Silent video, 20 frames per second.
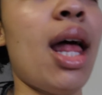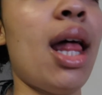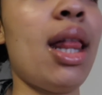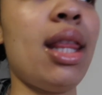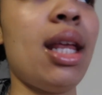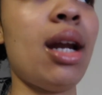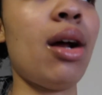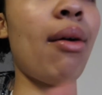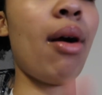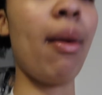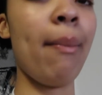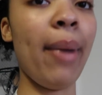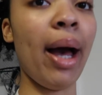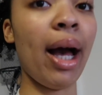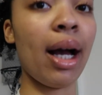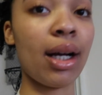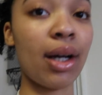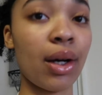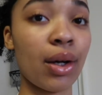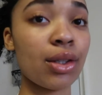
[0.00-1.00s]
and then I'll come
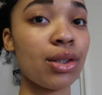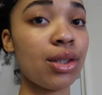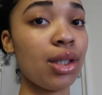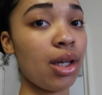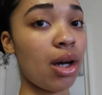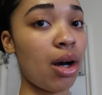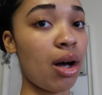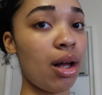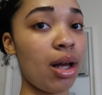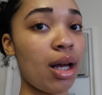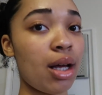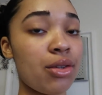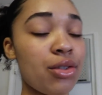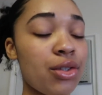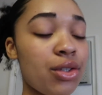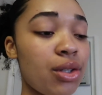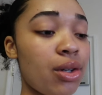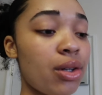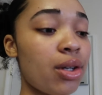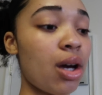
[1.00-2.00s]
back to y'all and
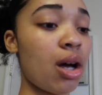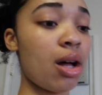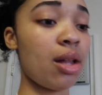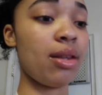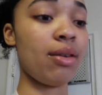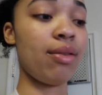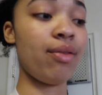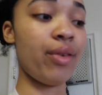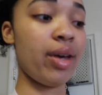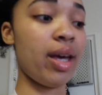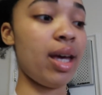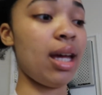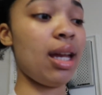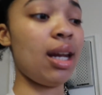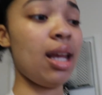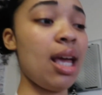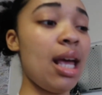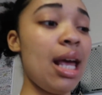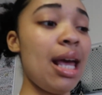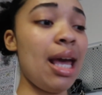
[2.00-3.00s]
show y'all the
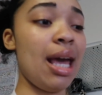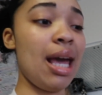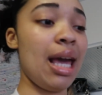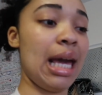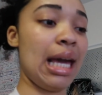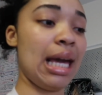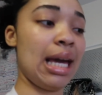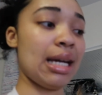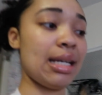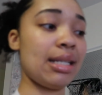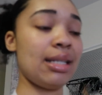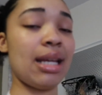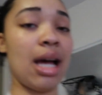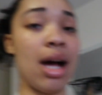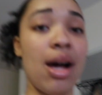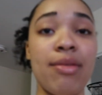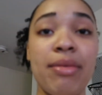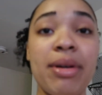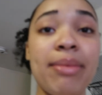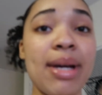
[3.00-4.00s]
fit and I'll
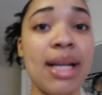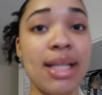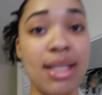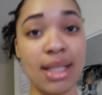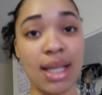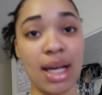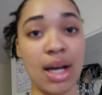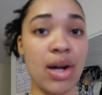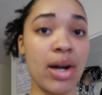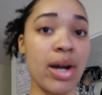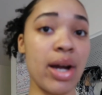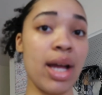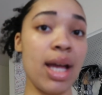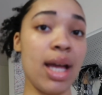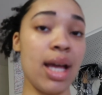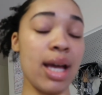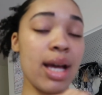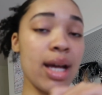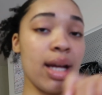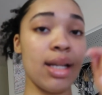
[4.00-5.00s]
have my mascara
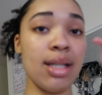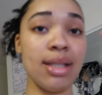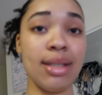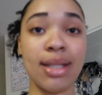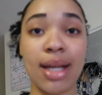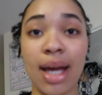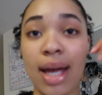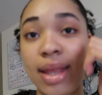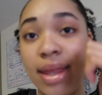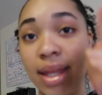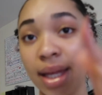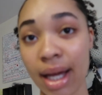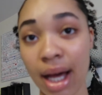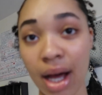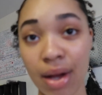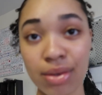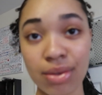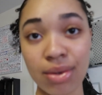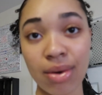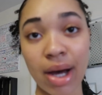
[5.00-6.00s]
and I think
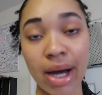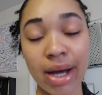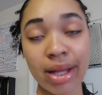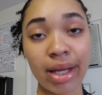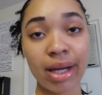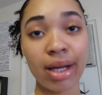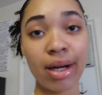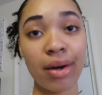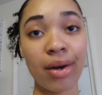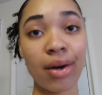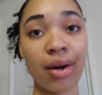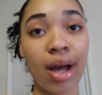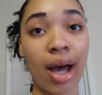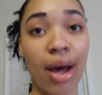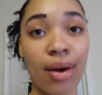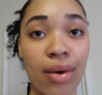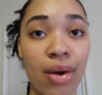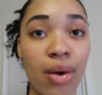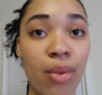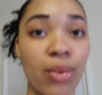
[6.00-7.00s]
I'll do eyeliner.
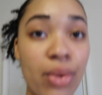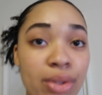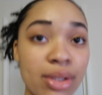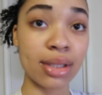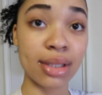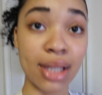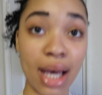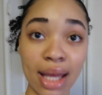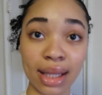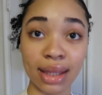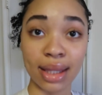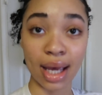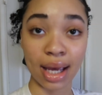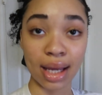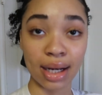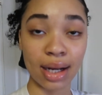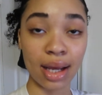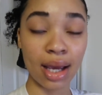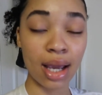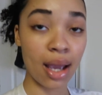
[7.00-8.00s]
I don't know, we'll decide
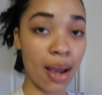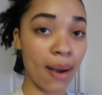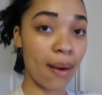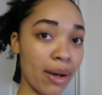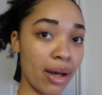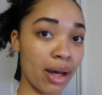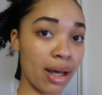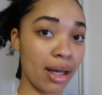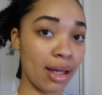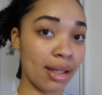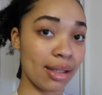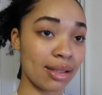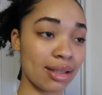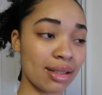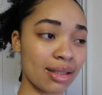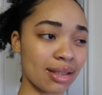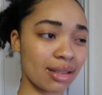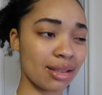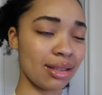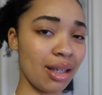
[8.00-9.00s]
then. But
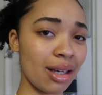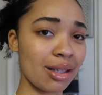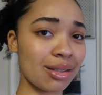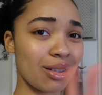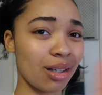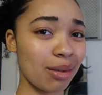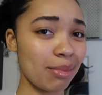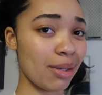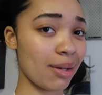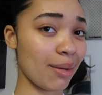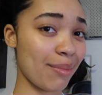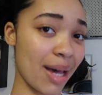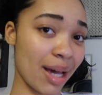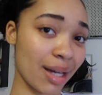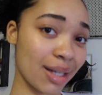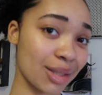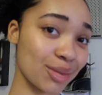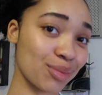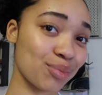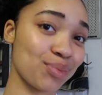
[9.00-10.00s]
yeah, so I'll be right
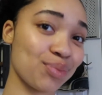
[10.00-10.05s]
back.